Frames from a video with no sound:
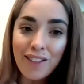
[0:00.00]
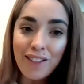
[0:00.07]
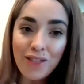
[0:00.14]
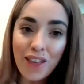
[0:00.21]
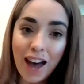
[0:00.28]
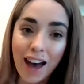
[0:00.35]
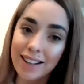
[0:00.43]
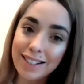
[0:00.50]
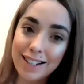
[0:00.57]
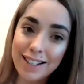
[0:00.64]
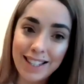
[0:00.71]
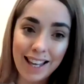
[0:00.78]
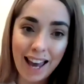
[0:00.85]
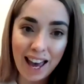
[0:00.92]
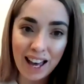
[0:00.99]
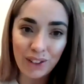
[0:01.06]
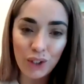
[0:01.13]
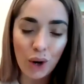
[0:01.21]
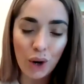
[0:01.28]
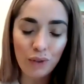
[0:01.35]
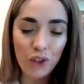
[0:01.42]
And that is the
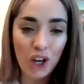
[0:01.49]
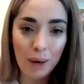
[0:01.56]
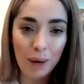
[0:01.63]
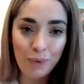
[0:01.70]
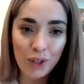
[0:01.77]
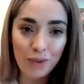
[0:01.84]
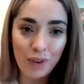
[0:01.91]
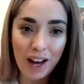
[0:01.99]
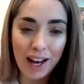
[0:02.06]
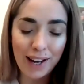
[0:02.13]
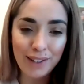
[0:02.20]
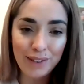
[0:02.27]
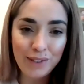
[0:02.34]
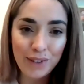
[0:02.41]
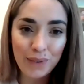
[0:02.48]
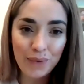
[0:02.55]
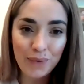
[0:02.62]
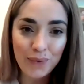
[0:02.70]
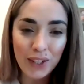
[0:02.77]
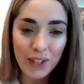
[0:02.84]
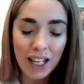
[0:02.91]
end of chapter 5.
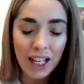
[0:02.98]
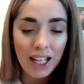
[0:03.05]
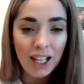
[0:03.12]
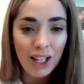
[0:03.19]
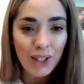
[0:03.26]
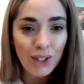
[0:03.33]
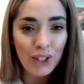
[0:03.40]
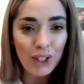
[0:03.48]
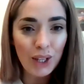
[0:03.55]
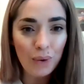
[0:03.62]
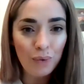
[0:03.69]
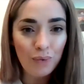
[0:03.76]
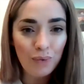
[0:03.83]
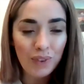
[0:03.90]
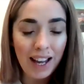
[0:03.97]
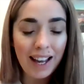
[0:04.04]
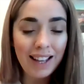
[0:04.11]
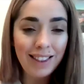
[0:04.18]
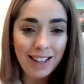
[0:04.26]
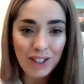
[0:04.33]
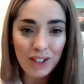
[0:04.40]
So
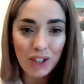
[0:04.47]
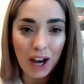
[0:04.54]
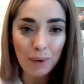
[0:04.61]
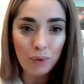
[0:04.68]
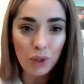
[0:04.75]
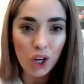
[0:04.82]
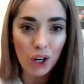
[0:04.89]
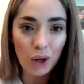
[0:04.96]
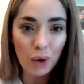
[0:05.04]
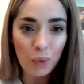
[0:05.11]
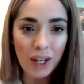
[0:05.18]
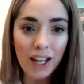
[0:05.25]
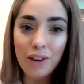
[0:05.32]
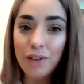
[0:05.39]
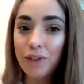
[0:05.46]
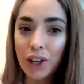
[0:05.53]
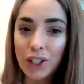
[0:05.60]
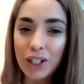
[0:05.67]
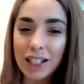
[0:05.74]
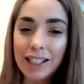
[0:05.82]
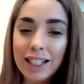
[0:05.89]
in this chapter, we have
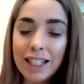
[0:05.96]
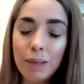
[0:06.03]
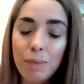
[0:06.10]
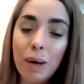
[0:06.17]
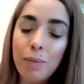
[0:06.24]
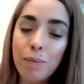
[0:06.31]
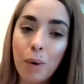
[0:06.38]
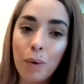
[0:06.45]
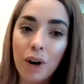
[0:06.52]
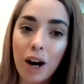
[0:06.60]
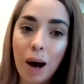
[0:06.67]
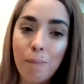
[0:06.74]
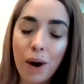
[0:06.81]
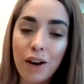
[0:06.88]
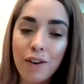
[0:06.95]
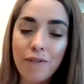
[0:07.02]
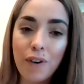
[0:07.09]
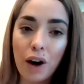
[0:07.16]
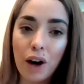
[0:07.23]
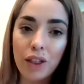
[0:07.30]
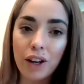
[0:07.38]
found a little bit more about
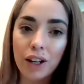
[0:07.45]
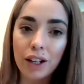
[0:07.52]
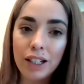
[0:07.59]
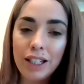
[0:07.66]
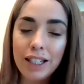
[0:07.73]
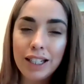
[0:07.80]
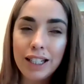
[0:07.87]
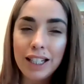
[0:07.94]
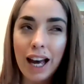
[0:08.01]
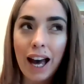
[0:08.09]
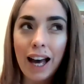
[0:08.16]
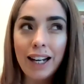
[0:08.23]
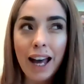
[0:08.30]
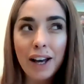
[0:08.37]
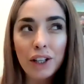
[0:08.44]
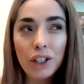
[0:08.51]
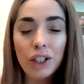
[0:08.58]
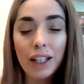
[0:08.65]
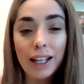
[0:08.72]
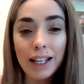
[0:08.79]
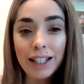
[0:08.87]
Father, and
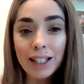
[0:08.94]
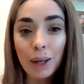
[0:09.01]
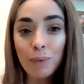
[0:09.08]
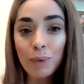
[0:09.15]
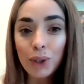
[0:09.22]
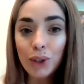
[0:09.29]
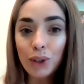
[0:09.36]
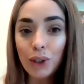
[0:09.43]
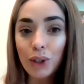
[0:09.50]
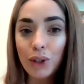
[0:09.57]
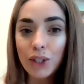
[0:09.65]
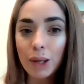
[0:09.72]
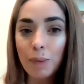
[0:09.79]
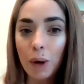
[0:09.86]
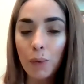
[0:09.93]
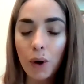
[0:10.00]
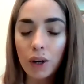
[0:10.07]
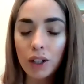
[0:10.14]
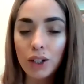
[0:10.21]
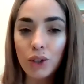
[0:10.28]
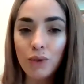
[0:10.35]
actually some clues about
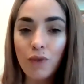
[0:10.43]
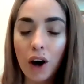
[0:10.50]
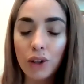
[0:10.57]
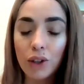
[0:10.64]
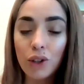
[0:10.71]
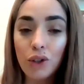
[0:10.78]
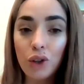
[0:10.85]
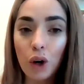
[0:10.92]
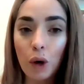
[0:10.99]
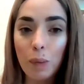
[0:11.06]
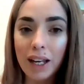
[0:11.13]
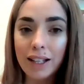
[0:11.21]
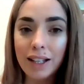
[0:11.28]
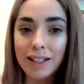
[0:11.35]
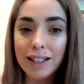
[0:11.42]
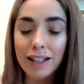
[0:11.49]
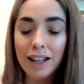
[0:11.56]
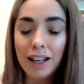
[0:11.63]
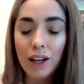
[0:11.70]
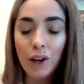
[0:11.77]
what his father's job is.